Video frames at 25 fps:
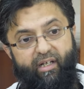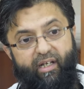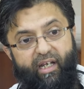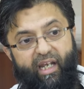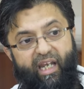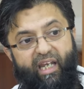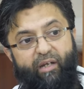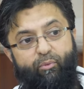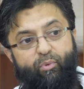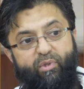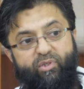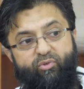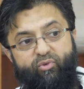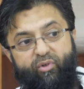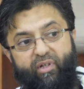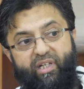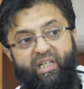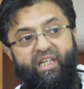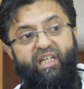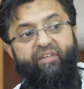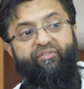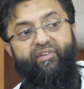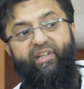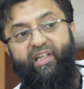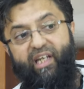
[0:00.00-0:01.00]
he was
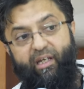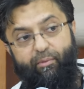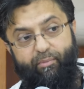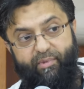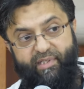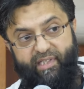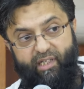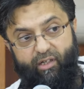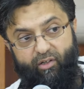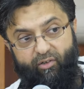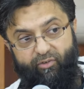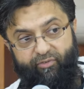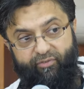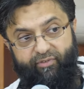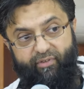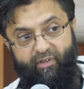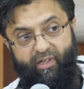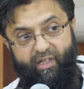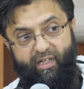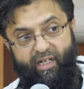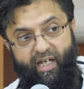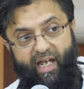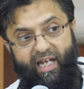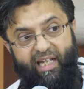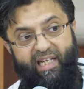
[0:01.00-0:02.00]
relieving himself
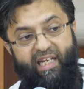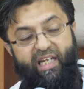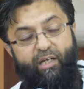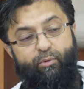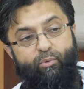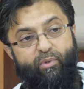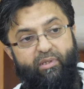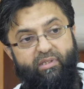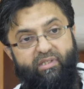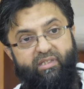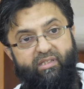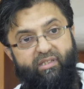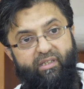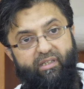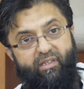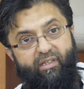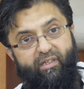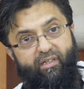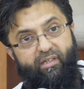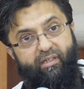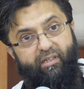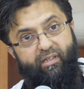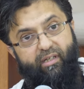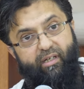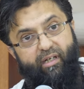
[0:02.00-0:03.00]
and he was
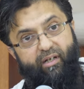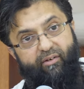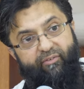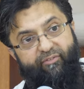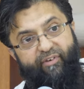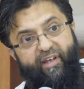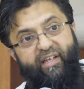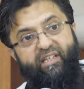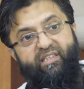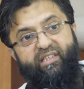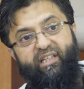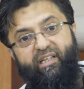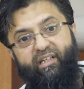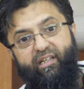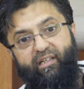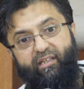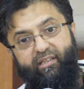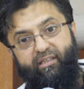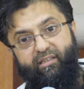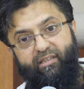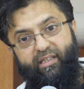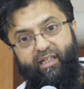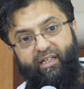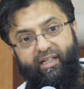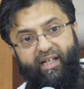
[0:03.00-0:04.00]

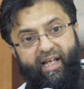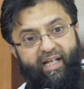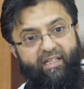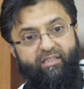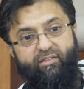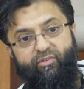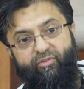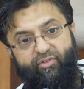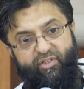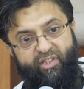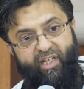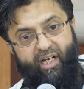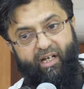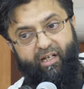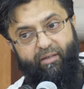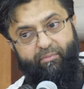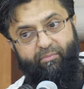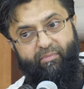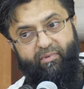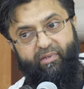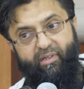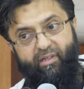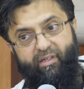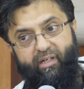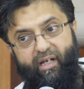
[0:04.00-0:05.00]
facing the lands of Sham
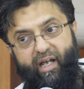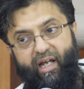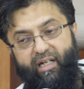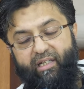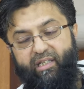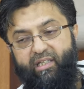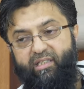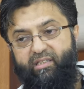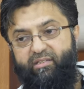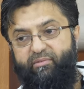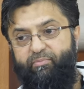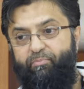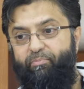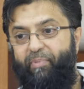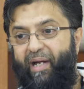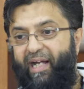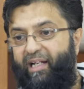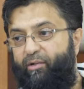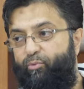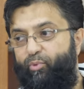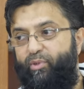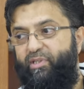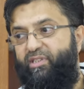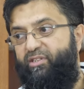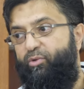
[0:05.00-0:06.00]
and his
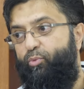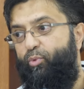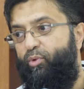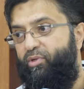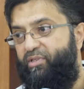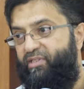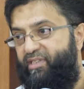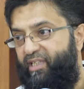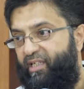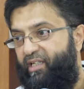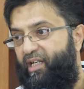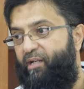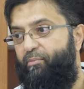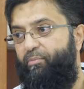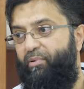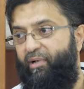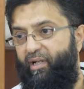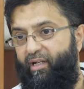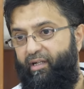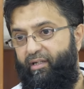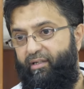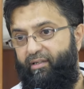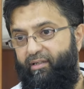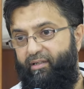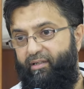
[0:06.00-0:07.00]
back was towards the Qibla.